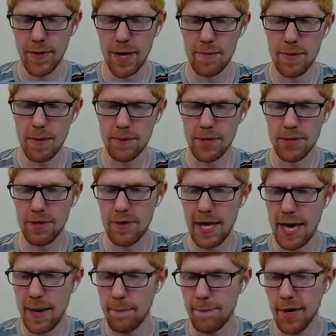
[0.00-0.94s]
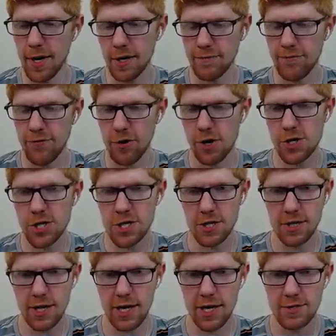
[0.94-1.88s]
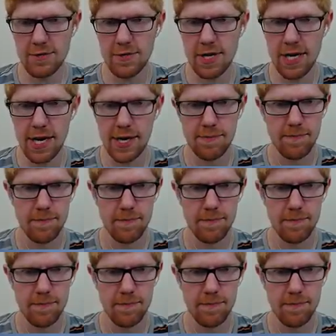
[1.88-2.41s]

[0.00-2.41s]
I'd be able to do that. But unfortunately, I do not.